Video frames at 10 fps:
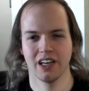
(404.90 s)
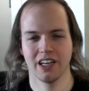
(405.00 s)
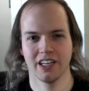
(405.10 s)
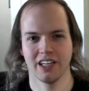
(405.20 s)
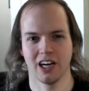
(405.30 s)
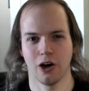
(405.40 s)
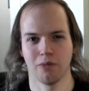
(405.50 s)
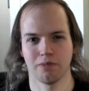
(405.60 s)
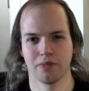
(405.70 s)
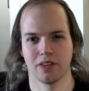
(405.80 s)
You
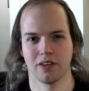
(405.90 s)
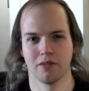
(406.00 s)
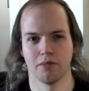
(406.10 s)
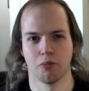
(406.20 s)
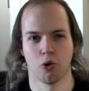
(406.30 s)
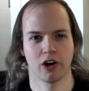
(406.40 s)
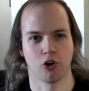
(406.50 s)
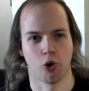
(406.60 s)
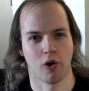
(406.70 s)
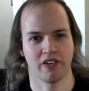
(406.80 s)
know, more
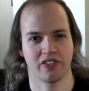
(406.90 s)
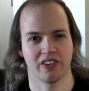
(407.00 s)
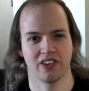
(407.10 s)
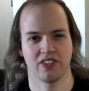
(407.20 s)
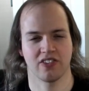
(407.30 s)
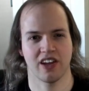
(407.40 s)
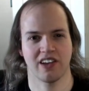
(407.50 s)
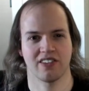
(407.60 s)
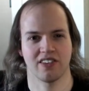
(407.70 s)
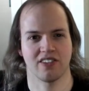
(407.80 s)
chorus and it just
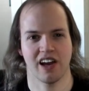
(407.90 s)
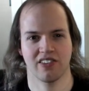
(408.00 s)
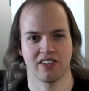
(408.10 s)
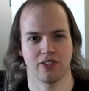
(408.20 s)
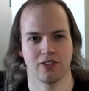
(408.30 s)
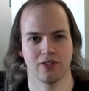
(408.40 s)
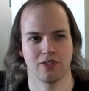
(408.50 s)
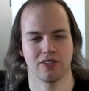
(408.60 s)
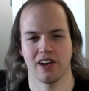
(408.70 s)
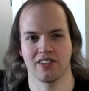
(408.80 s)
takes us
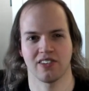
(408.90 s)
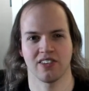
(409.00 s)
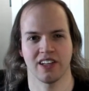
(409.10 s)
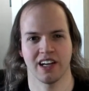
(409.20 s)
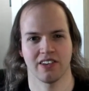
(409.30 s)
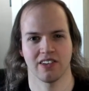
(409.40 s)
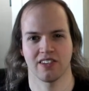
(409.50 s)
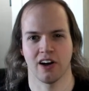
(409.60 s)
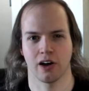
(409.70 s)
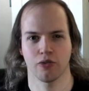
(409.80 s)
to the end of the
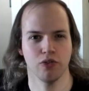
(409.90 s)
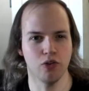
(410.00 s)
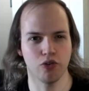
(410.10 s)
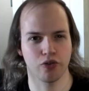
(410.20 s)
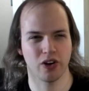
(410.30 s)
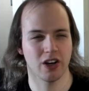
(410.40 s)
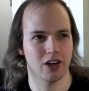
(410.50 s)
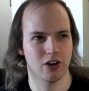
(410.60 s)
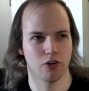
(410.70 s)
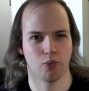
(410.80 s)
song. Whew,
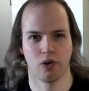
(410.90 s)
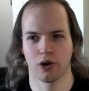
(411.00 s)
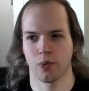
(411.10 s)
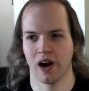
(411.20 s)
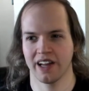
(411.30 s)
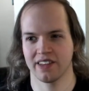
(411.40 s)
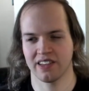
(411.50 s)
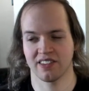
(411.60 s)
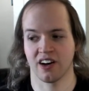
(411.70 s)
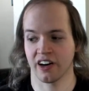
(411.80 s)
what a ride
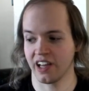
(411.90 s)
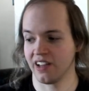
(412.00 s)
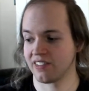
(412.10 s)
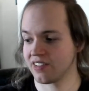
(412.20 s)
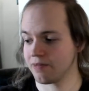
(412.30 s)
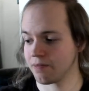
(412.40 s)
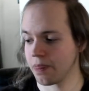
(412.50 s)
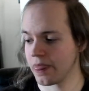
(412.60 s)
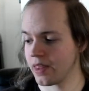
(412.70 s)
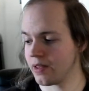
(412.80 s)
that song is.
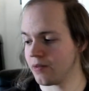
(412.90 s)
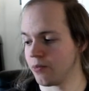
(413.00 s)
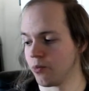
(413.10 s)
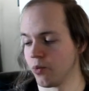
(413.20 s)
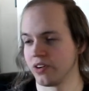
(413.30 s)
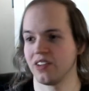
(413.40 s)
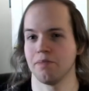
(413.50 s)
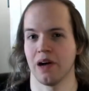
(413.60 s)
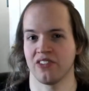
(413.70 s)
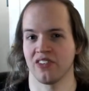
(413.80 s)
One of the
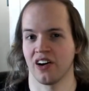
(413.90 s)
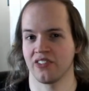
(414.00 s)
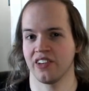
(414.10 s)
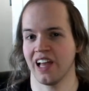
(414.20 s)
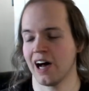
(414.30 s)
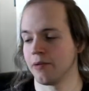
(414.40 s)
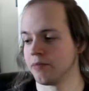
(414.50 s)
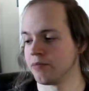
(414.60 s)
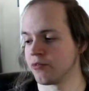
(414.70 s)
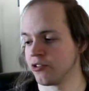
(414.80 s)
best songs on the
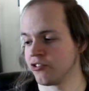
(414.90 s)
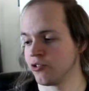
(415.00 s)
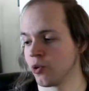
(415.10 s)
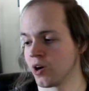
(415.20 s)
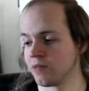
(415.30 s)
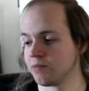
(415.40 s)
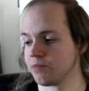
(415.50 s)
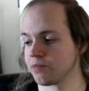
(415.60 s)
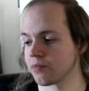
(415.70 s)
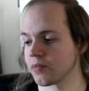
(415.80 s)
album for sure.
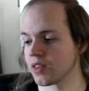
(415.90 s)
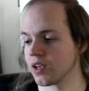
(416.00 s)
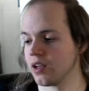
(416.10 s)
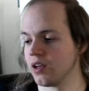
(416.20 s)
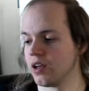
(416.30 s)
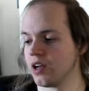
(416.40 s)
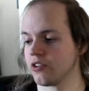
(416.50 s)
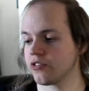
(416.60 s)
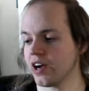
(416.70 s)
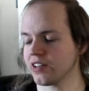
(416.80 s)

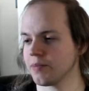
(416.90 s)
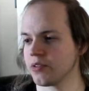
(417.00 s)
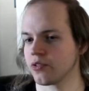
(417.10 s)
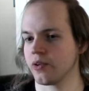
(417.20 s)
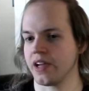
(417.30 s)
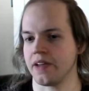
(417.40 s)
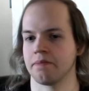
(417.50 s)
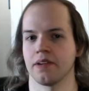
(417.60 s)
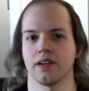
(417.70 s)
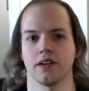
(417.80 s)
Track number 3,
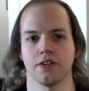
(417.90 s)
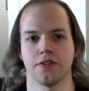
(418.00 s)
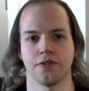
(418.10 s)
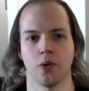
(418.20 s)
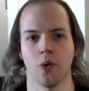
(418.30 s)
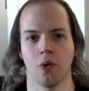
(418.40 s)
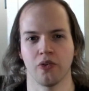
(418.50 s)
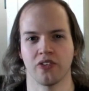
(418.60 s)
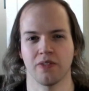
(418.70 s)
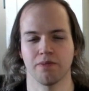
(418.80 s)
Fools.